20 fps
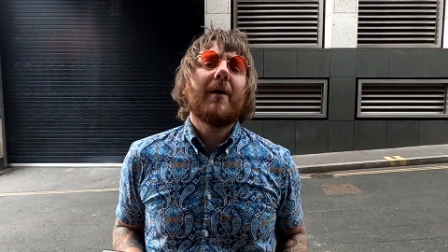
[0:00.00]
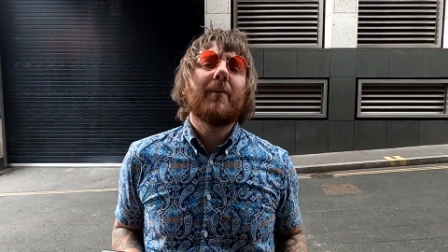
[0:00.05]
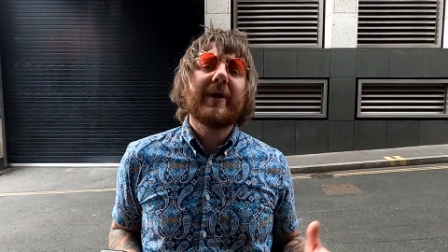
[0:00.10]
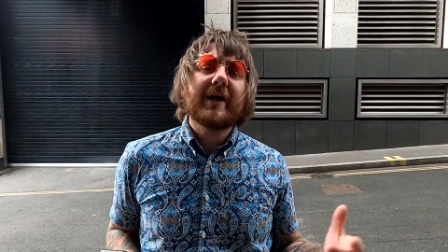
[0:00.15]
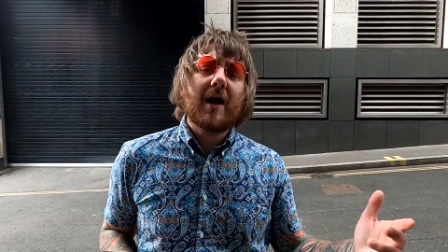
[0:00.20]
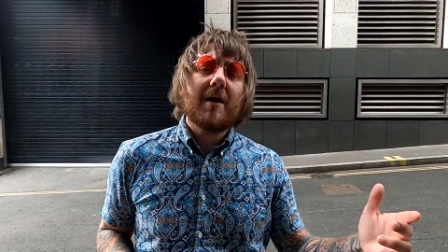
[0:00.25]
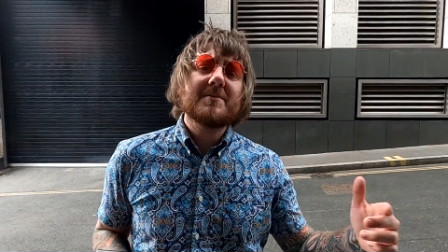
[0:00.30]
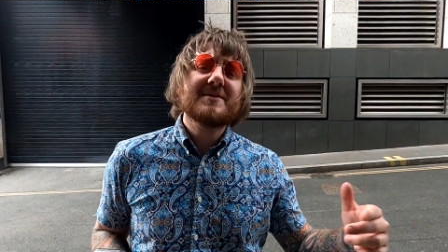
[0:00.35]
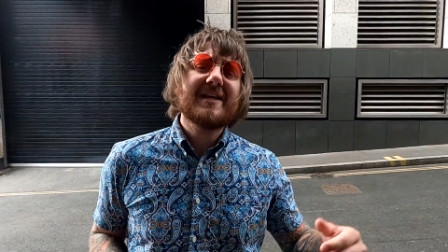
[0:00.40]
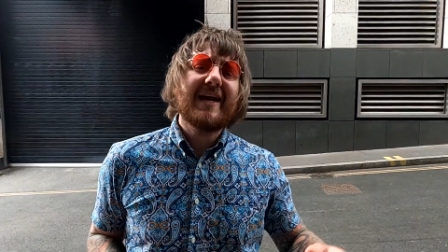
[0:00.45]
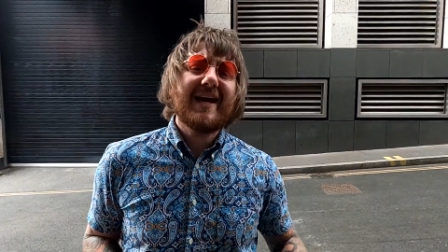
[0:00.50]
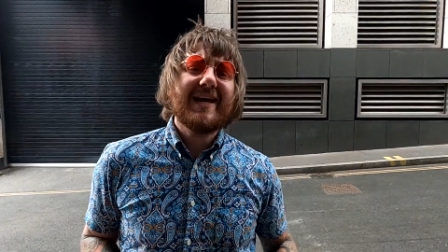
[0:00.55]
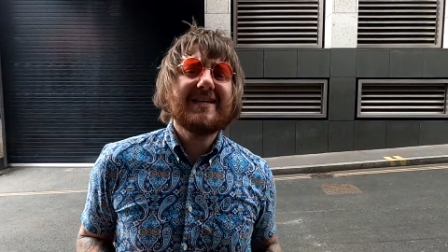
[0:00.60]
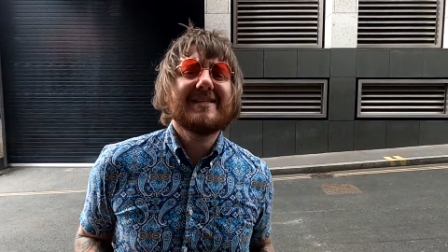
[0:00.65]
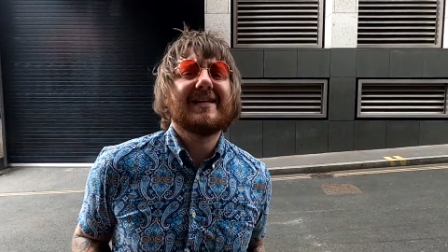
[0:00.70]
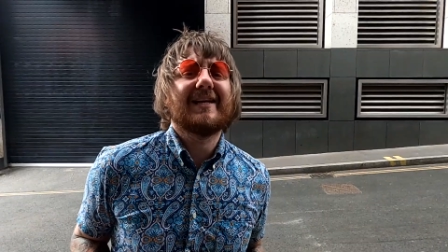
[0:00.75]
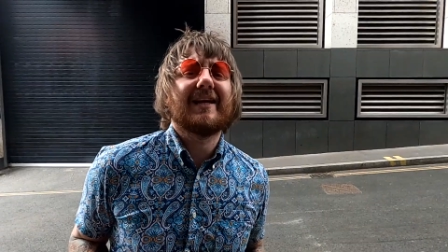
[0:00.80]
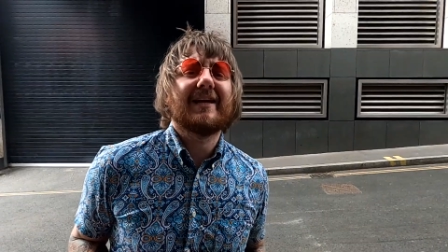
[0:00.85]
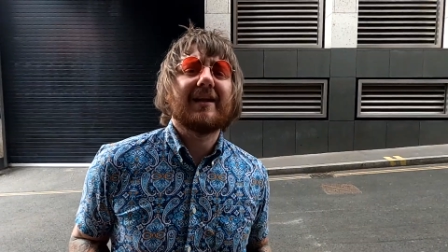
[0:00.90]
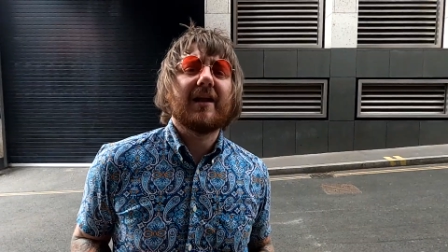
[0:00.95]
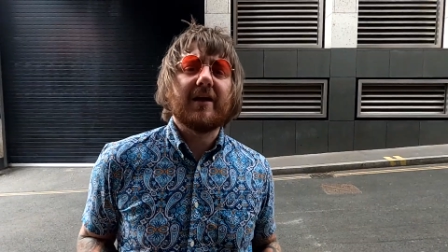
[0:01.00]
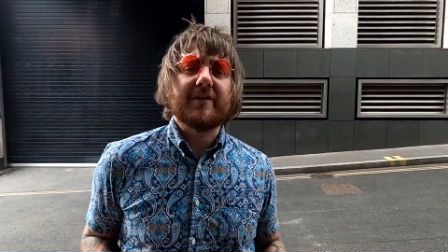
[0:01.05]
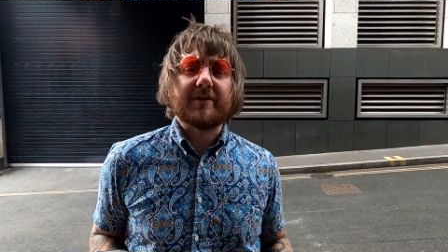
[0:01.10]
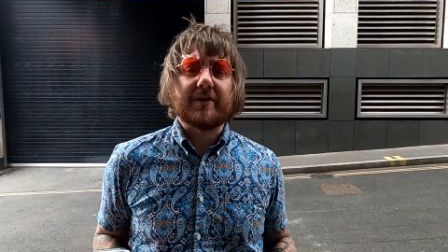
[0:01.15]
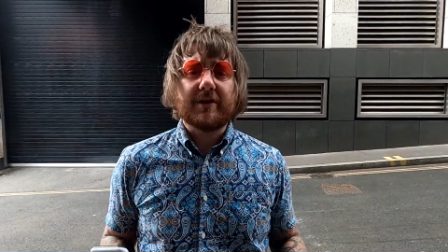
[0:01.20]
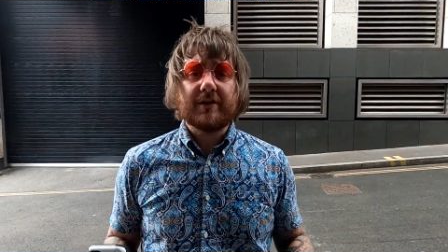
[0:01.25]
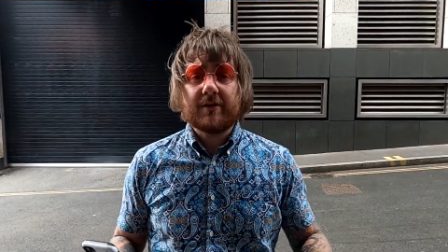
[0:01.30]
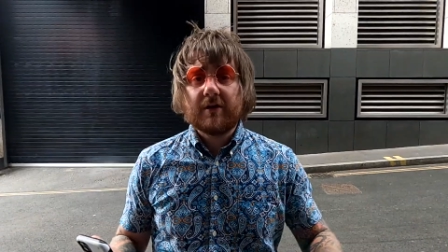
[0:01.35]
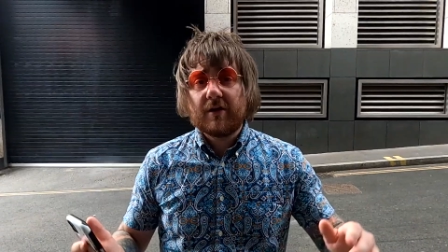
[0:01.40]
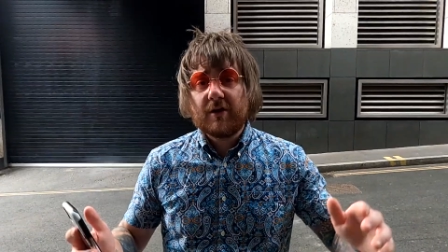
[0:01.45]
Now, when it comes to eating in
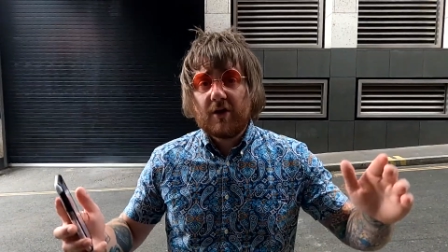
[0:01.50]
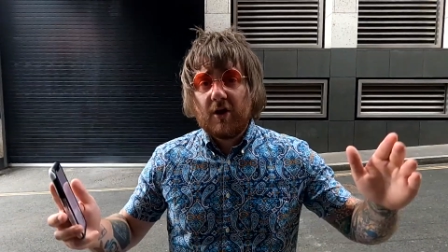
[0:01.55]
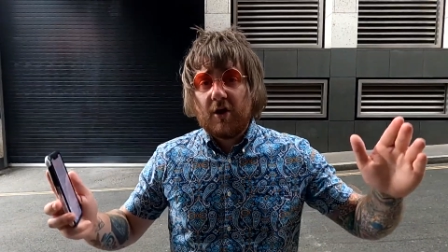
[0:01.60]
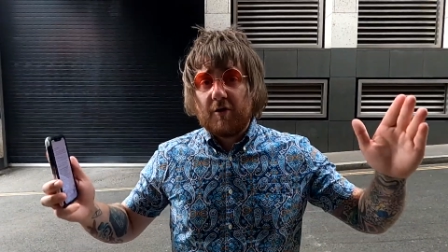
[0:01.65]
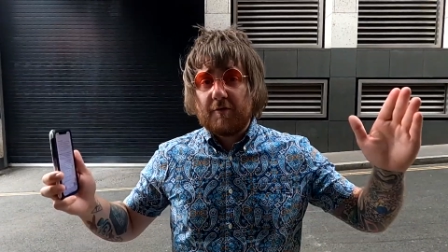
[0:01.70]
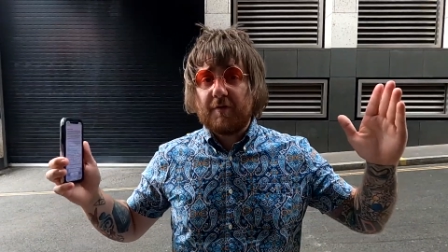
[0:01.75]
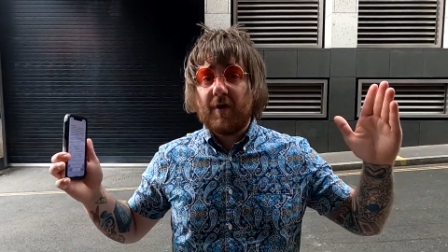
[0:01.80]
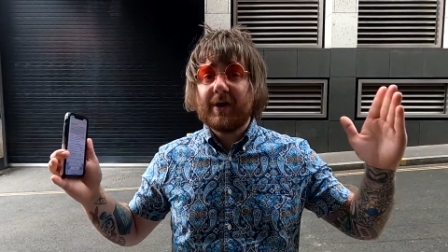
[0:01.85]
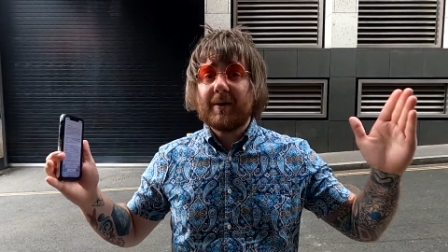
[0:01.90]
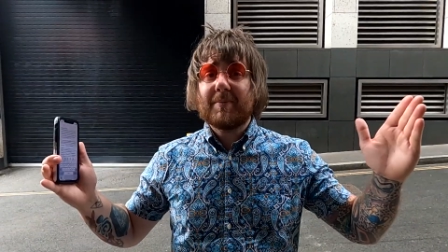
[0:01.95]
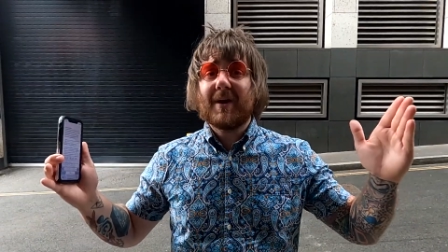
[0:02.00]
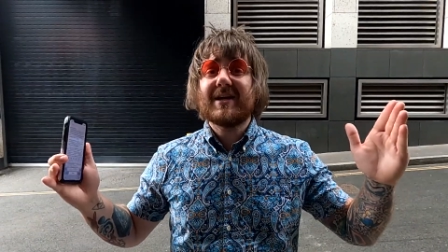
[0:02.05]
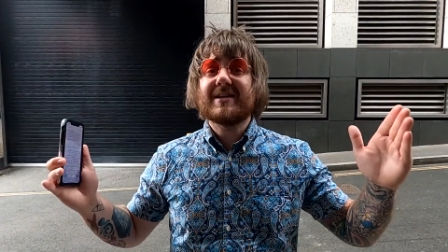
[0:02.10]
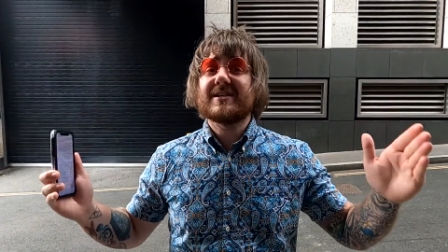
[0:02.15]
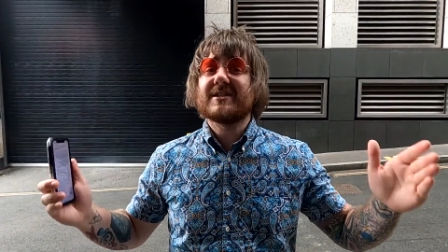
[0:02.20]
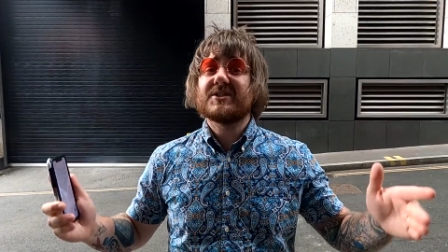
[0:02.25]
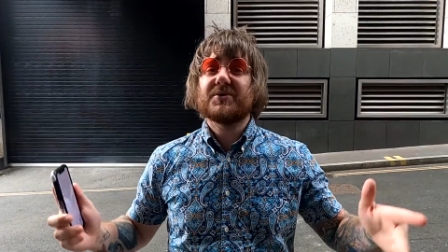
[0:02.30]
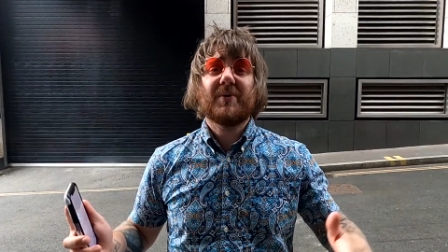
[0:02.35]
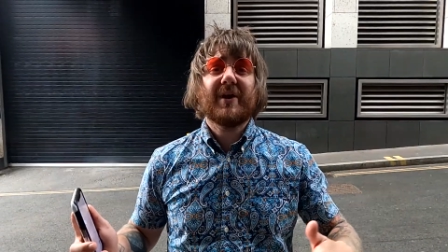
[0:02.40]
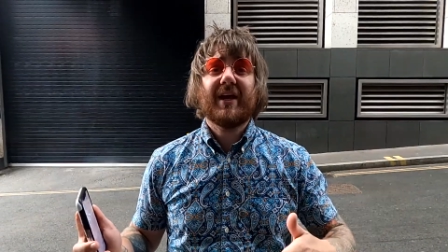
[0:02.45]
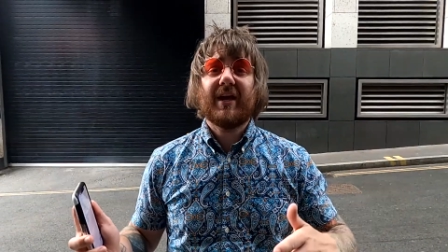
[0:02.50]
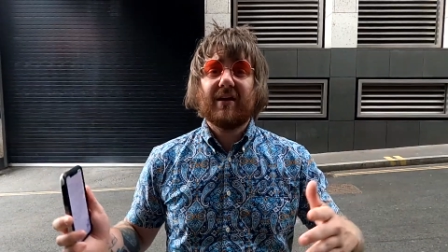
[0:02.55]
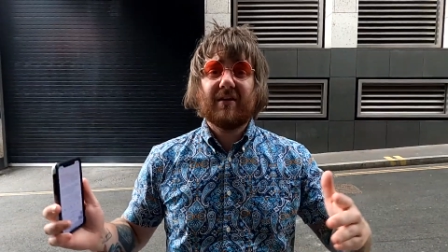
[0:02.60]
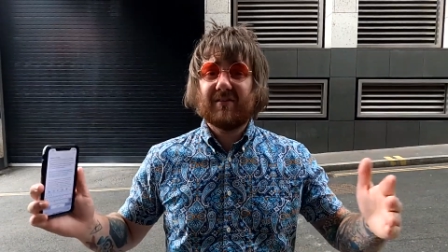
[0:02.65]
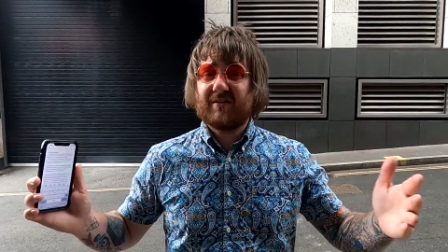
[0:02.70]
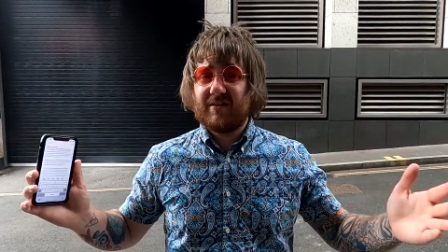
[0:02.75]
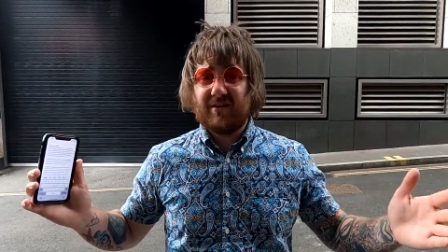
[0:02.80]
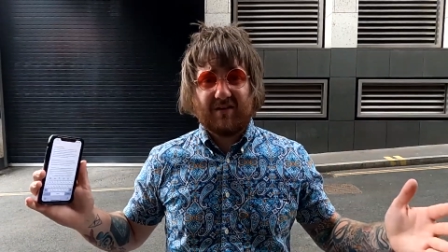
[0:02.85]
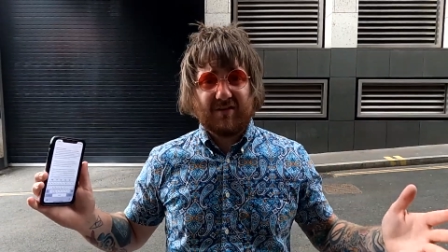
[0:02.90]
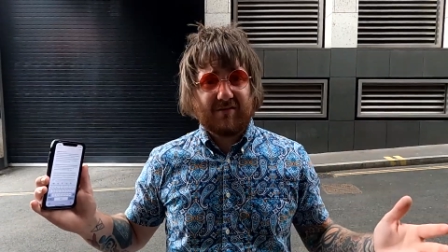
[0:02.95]
London, finding places to eat,
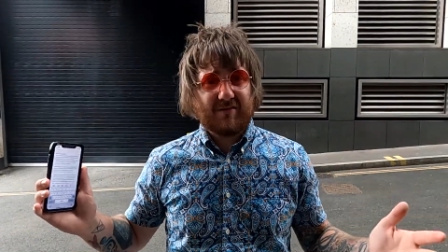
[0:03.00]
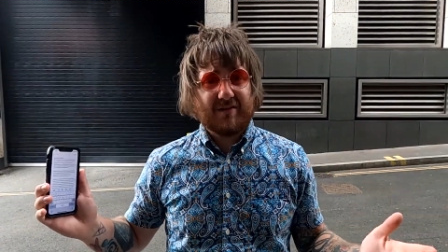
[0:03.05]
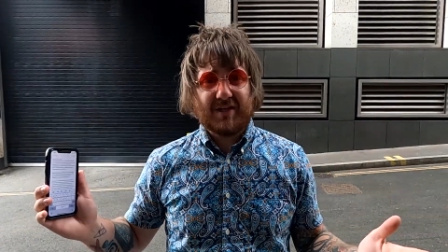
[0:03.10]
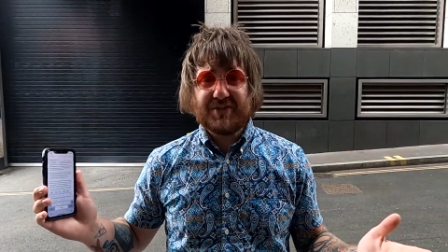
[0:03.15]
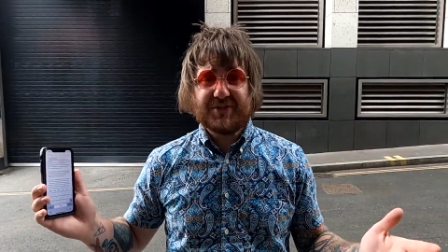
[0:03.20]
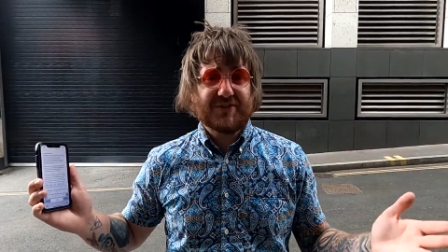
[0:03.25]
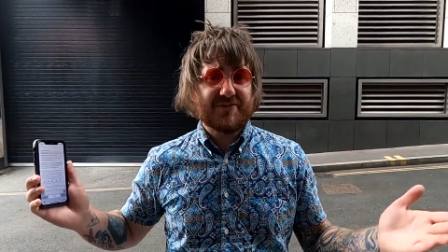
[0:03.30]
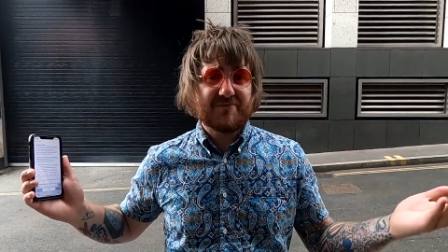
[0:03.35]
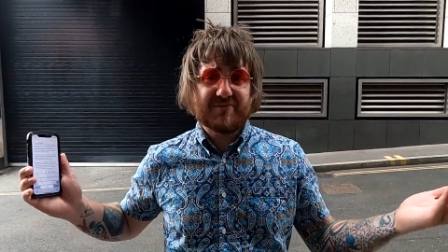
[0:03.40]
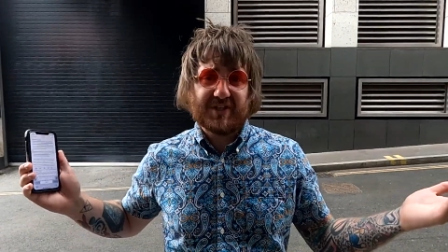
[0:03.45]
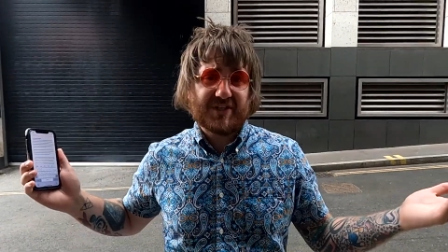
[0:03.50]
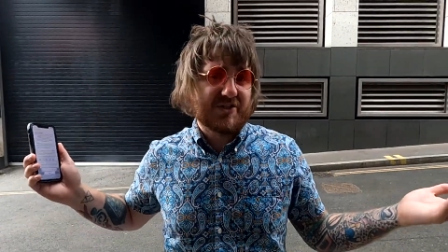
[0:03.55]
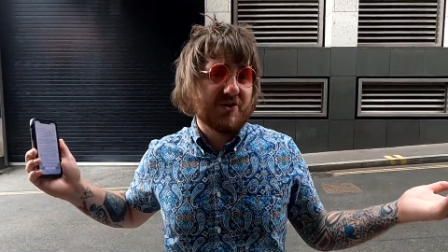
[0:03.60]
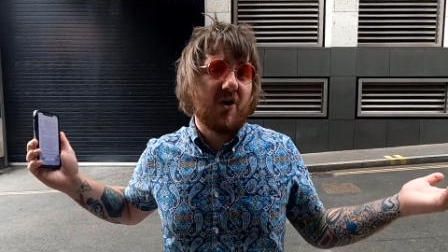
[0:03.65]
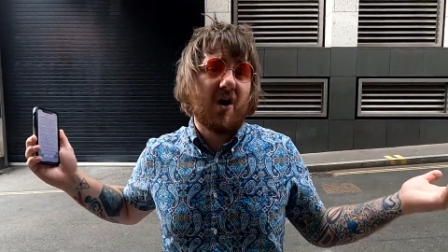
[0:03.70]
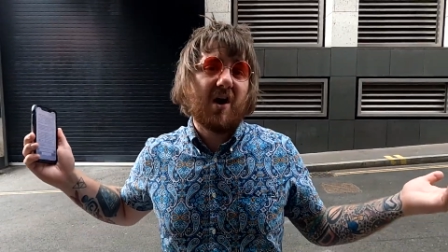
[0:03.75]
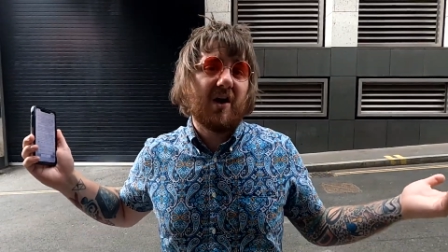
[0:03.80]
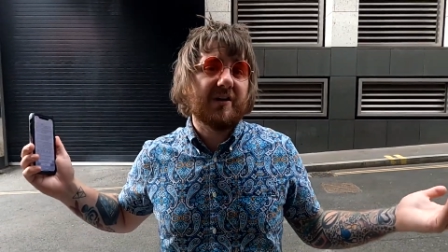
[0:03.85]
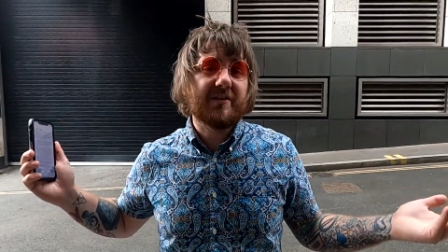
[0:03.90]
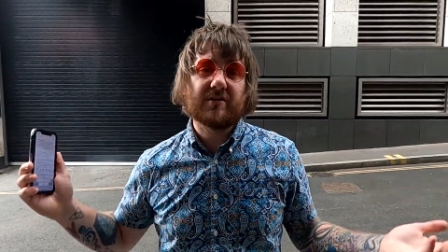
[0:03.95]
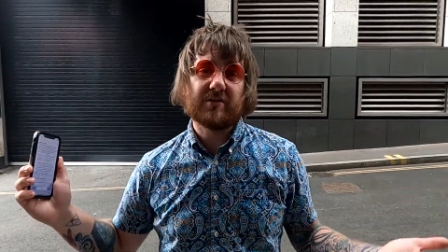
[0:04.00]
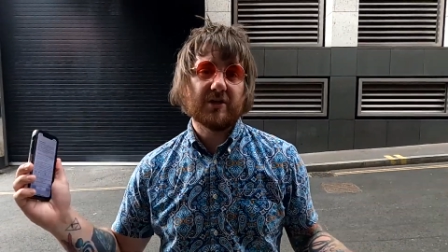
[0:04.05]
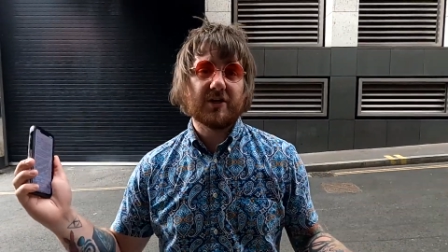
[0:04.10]
it's not hard.